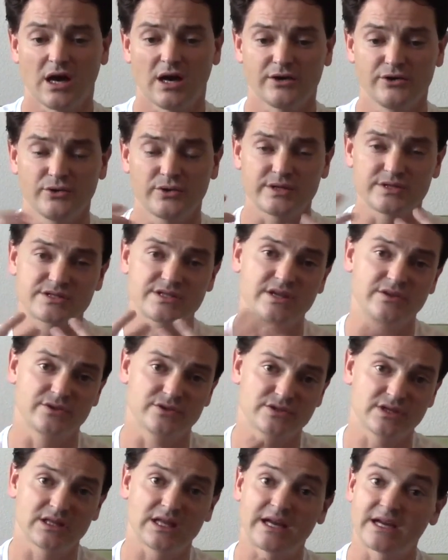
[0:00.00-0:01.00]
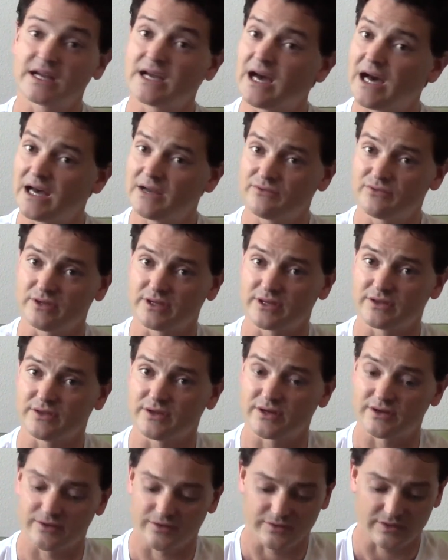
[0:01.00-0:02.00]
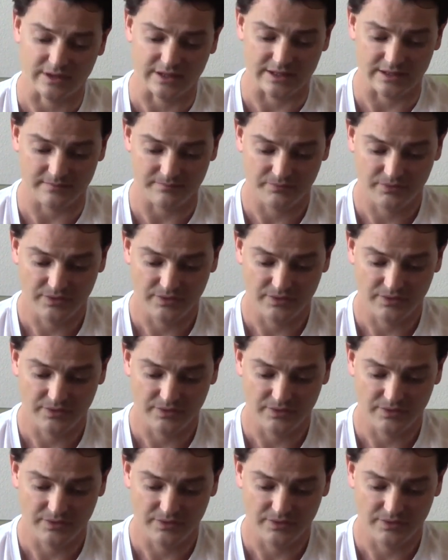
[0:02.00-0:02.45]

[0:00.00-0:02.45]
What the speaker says: You can see there's a lot of conflict there, right?